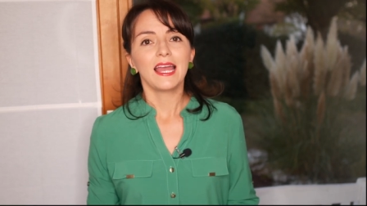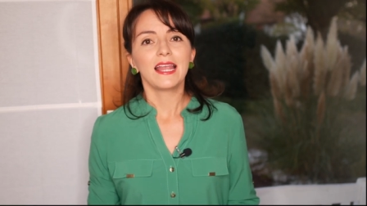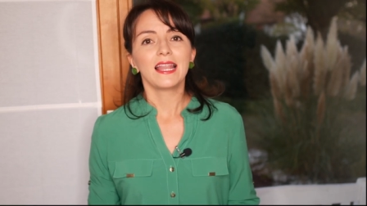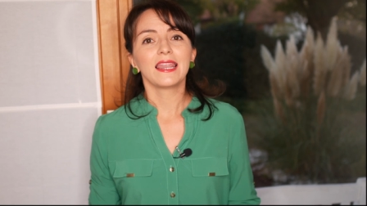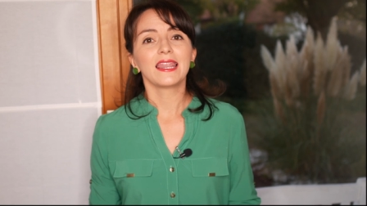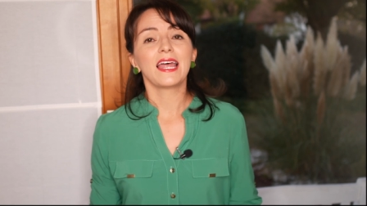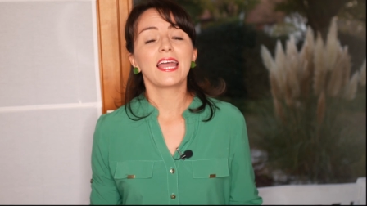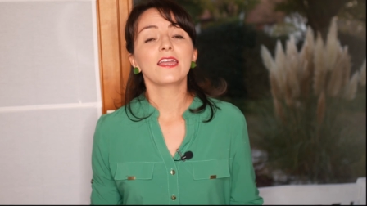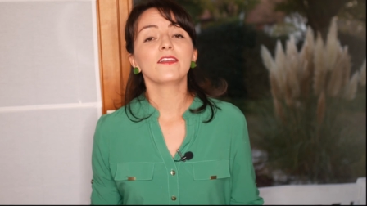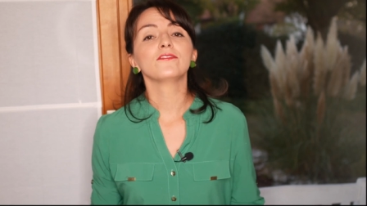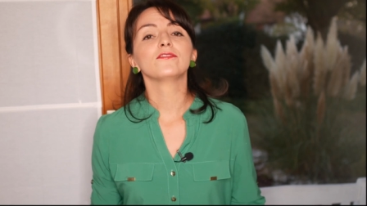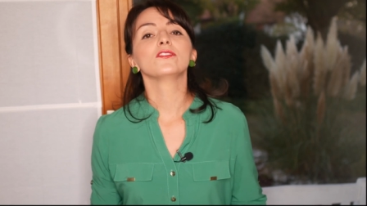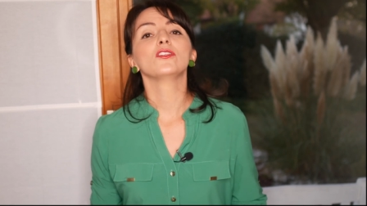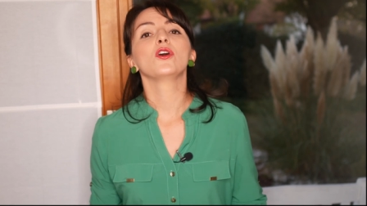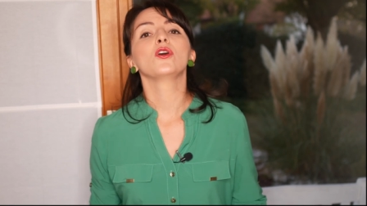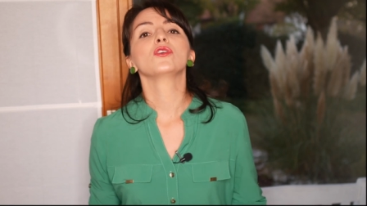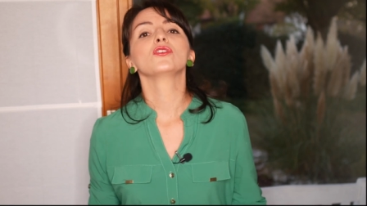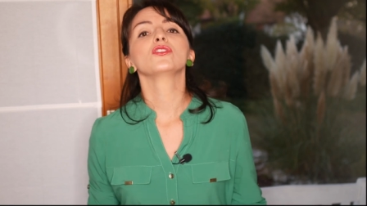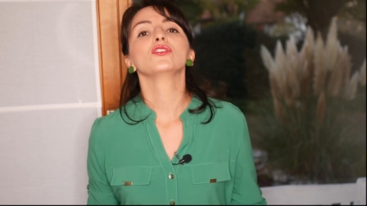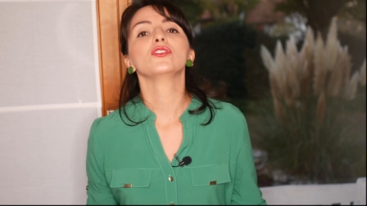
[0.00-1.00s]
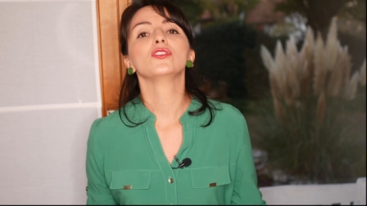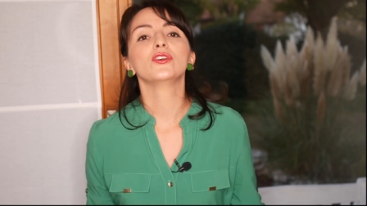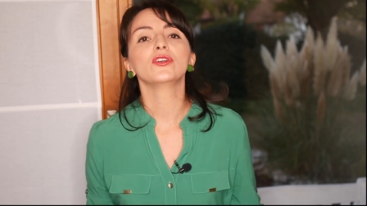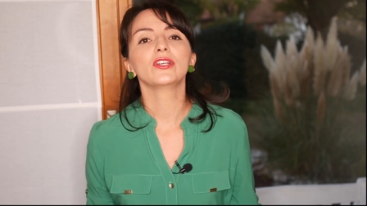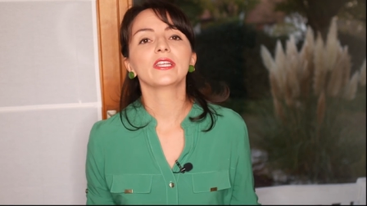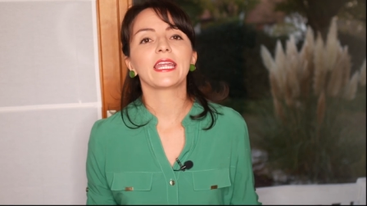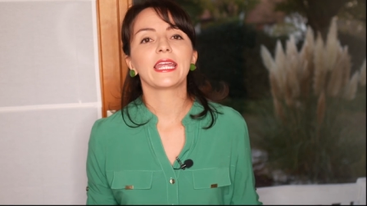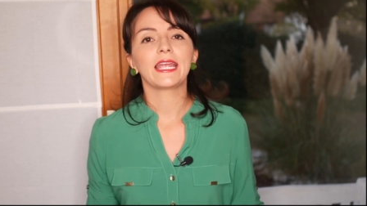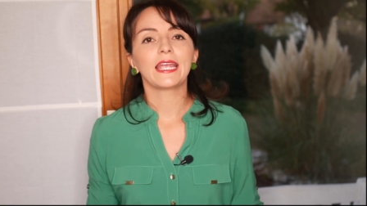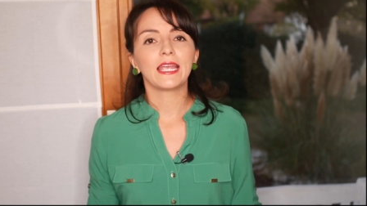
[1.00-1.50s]
lifelong
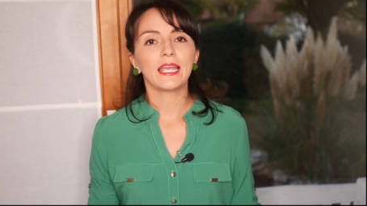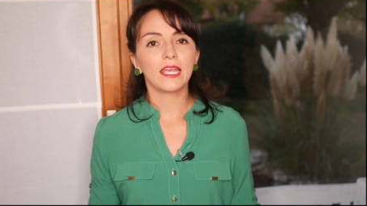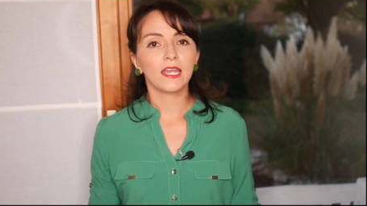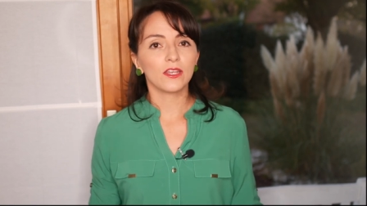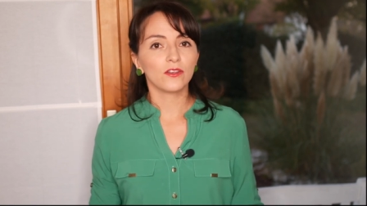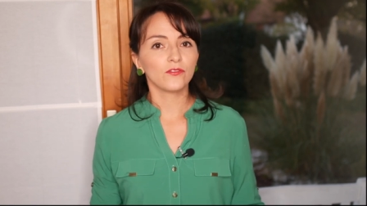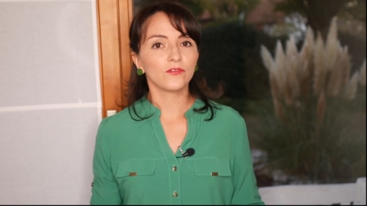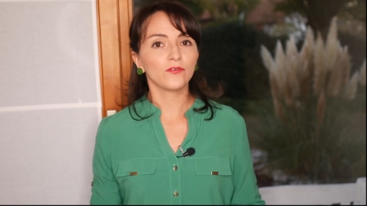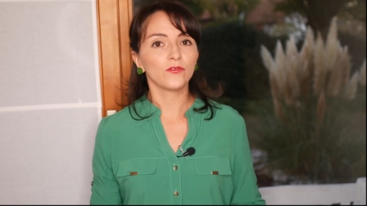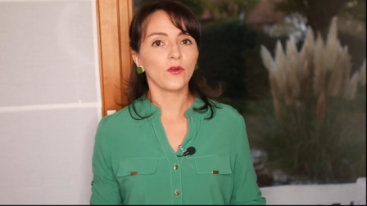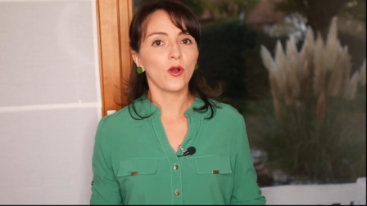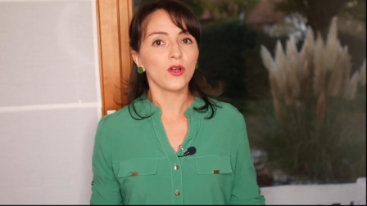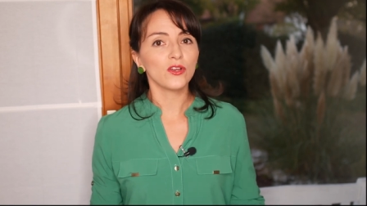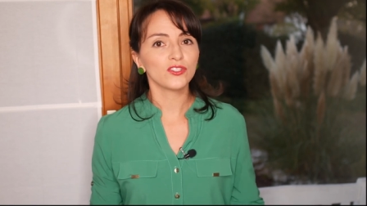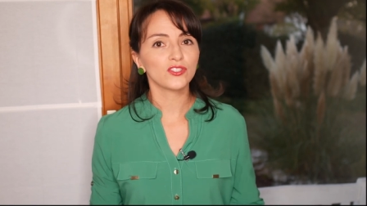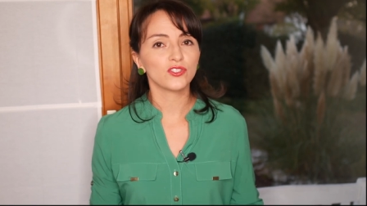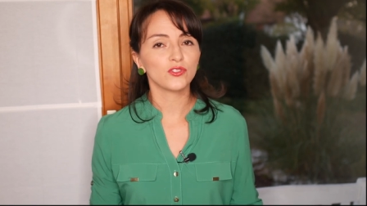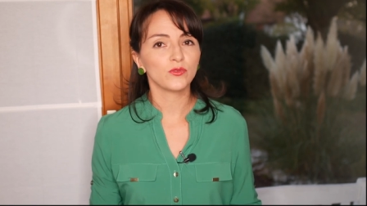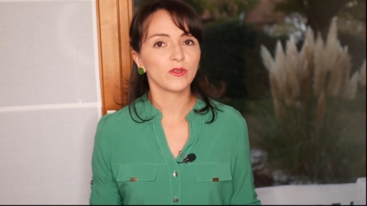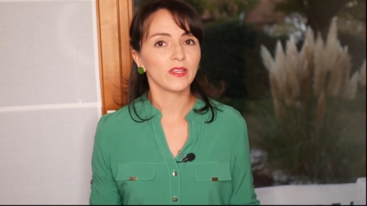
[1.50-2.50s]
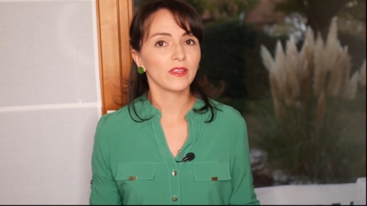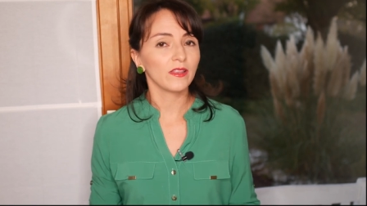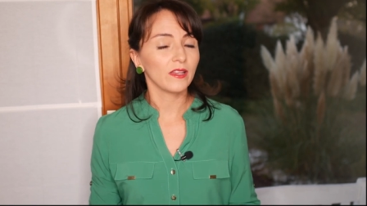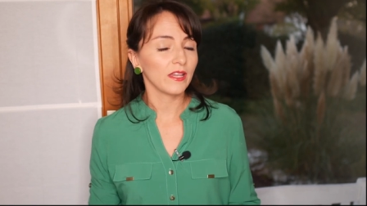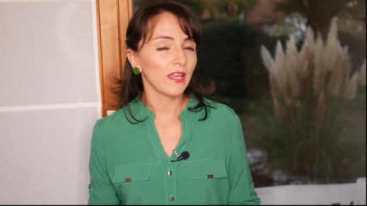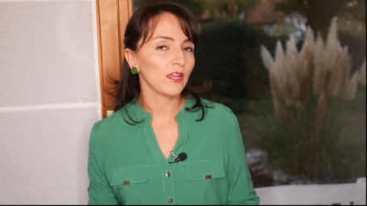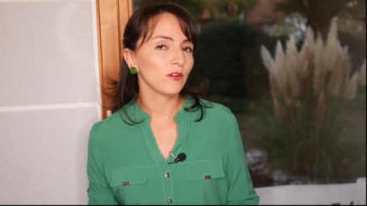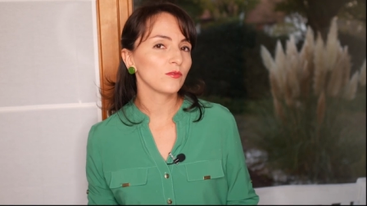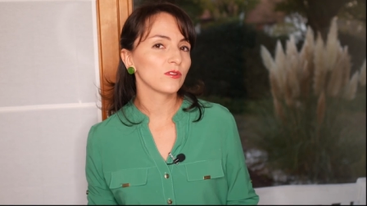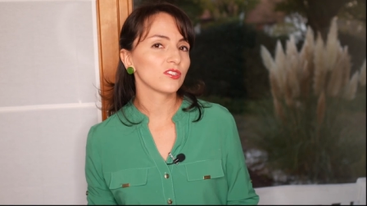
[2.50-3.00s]
learning and fostering the
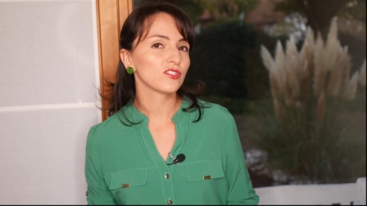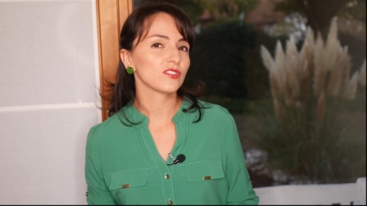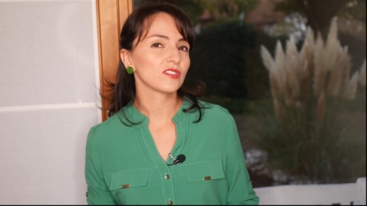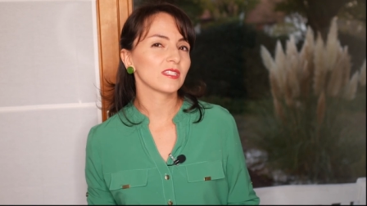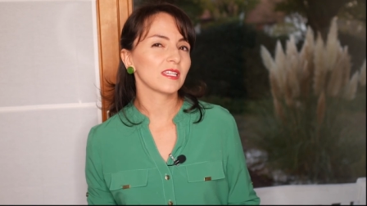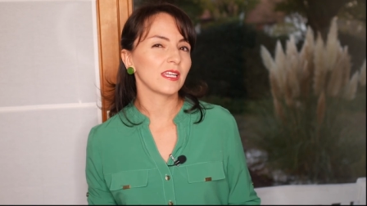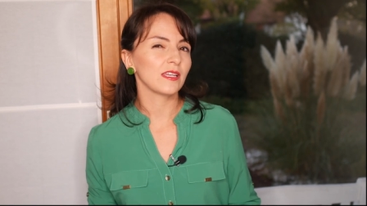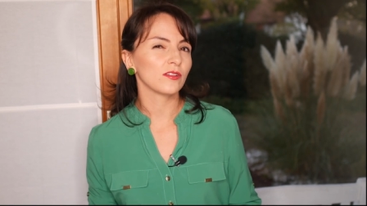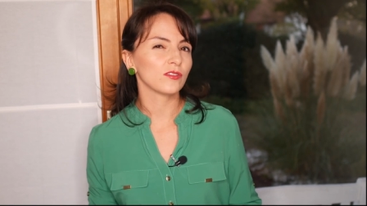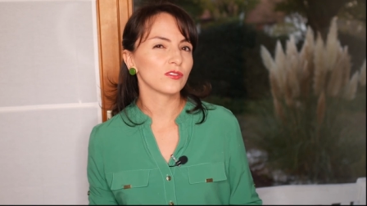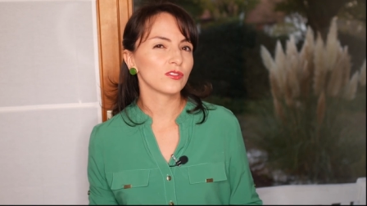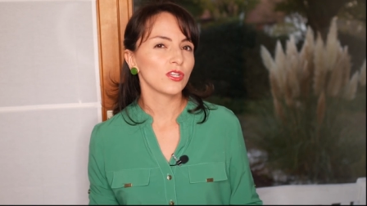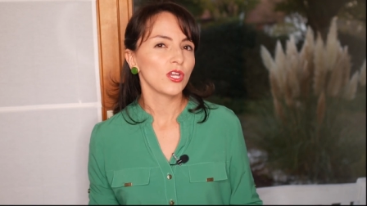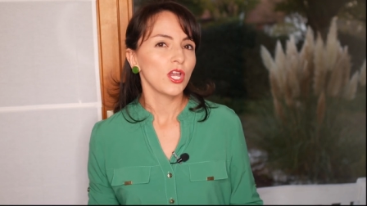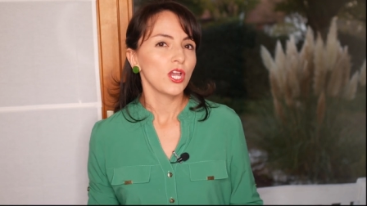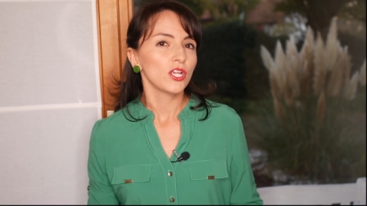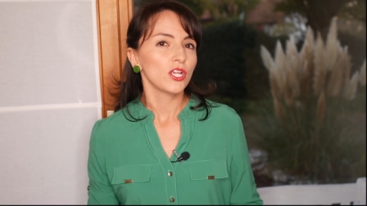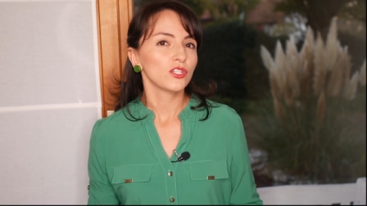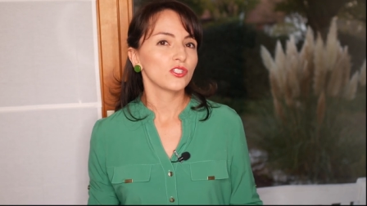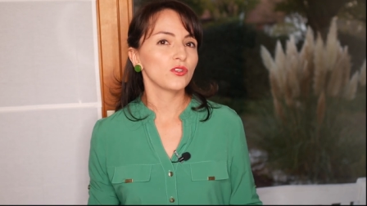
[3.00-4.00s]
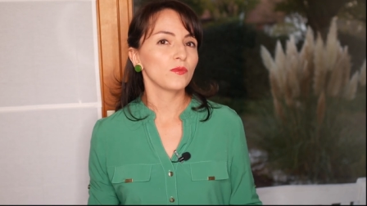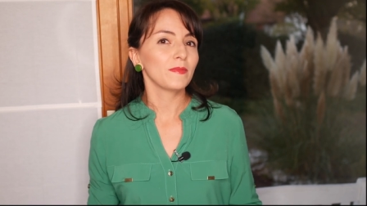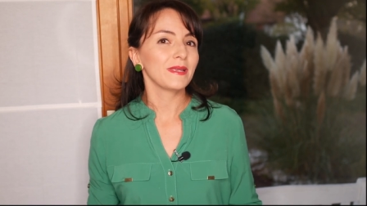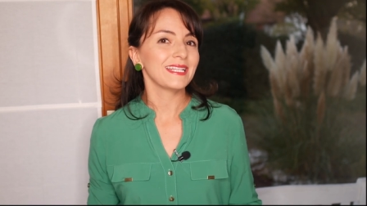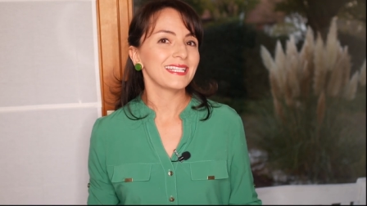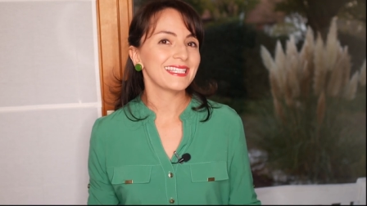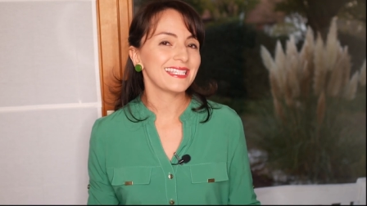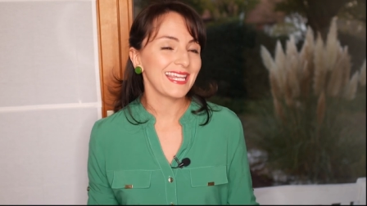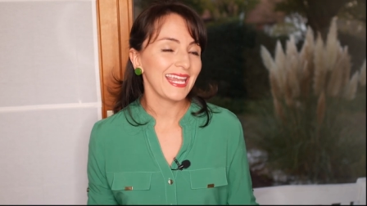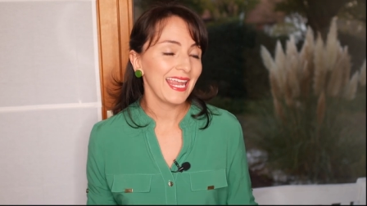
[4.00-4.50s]
language skills to
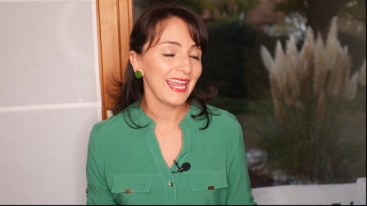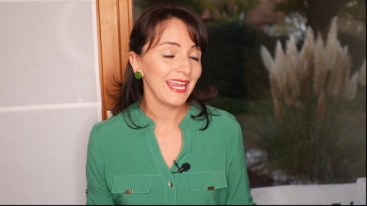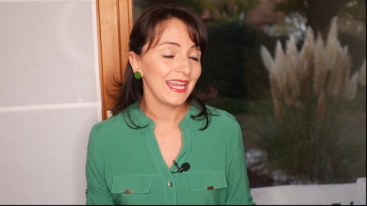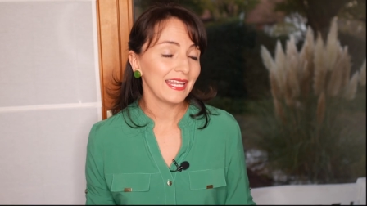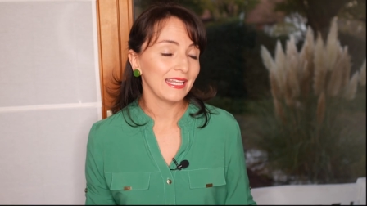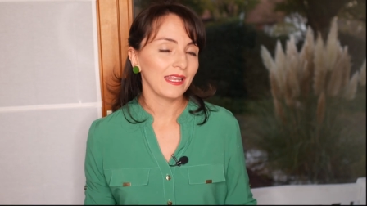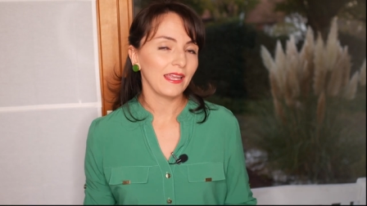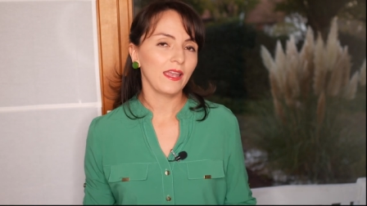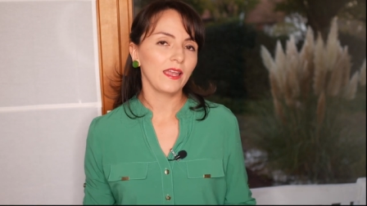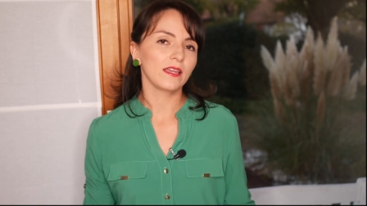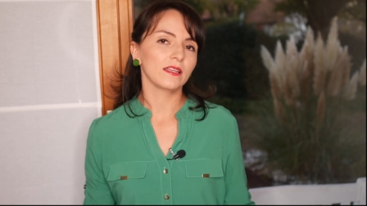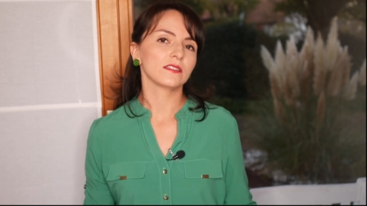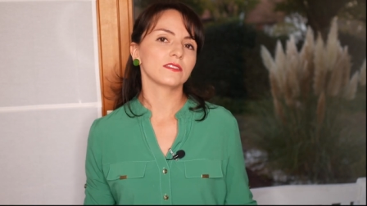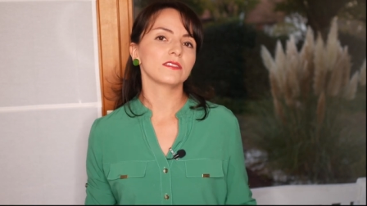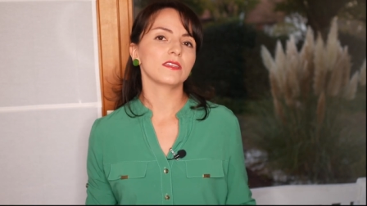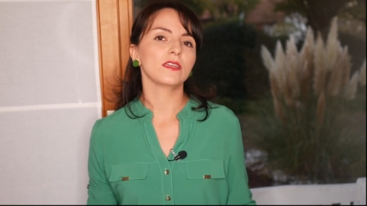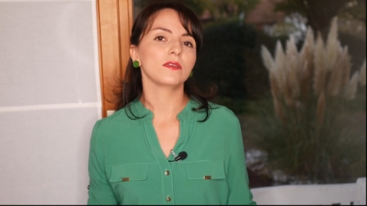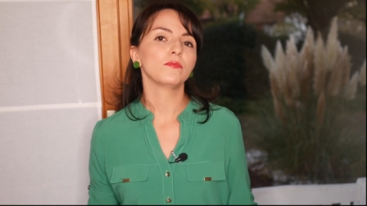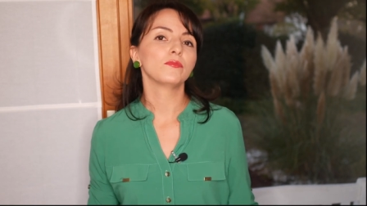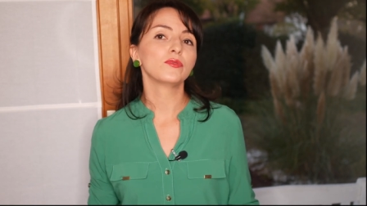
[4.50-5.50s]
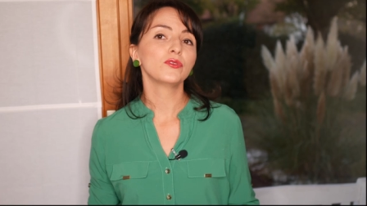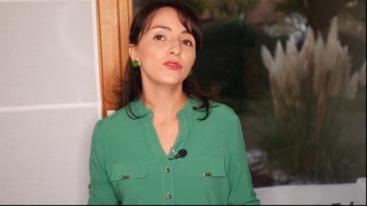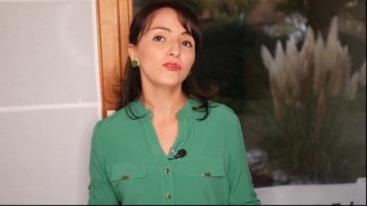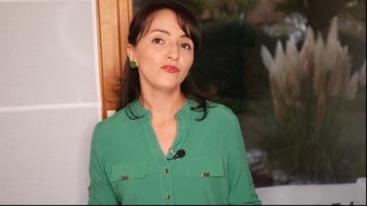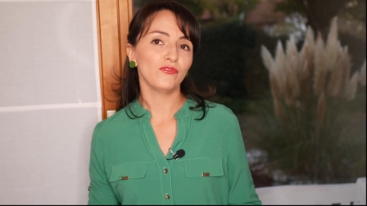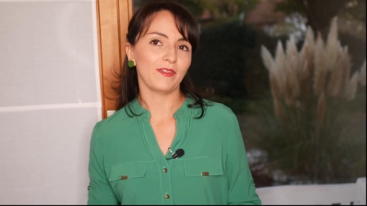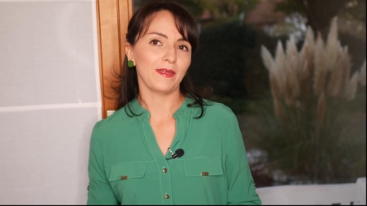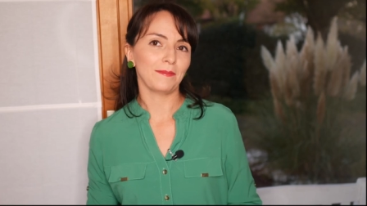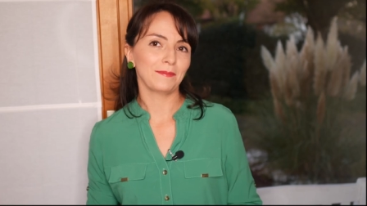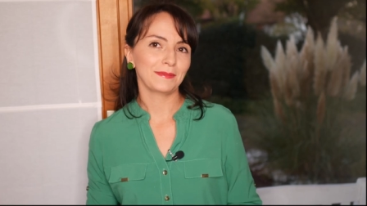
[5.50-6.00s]
maintain and improve them.